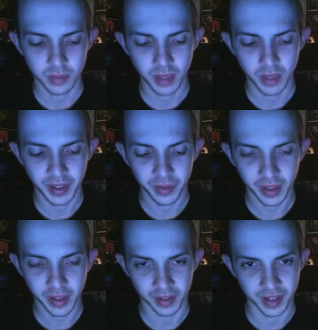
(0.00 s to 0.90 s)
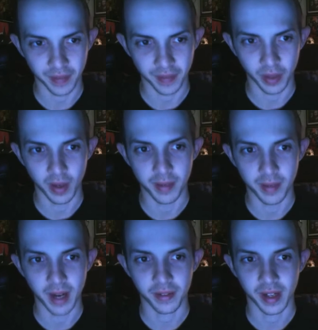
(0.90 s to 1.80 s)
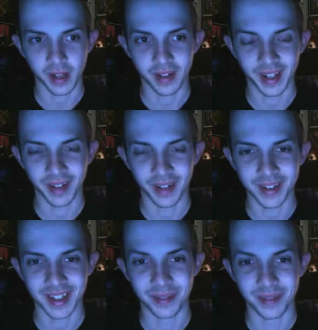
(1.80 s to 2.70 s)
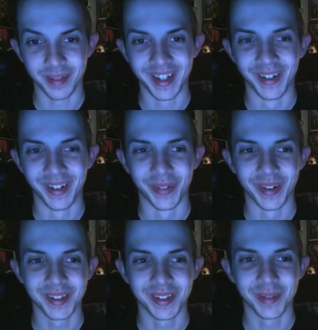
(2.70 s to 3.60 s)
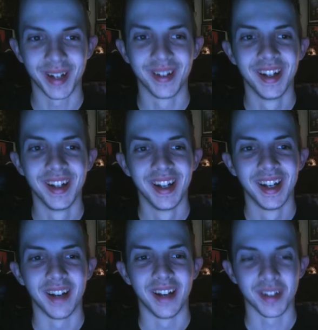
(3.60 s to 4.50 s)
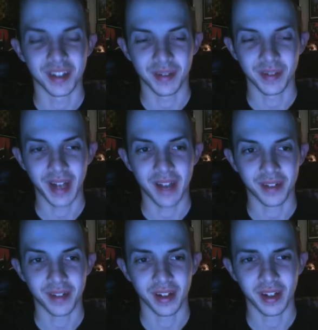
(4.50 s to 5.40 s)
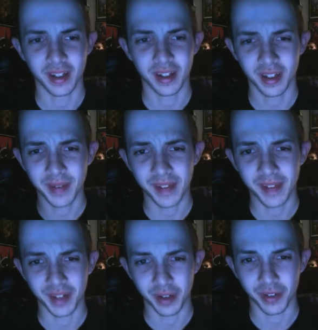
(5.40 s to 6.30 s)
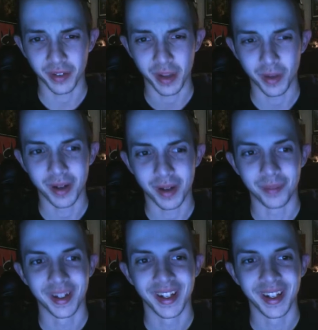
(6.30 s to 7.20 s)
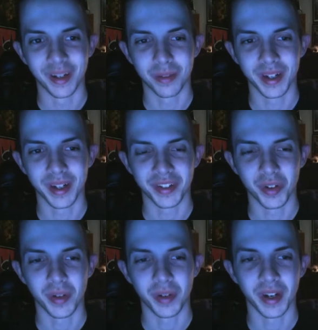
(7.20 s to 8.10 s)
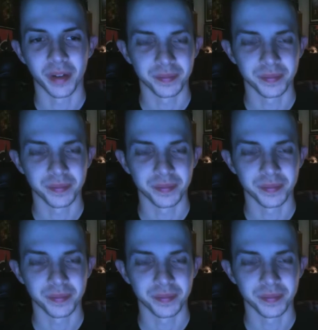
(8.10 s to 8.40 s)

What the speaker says: I do think there's definitely a way back for Kelly here, which I'm thrilled about, because they're gonna be having to go into that realm pretty soon here.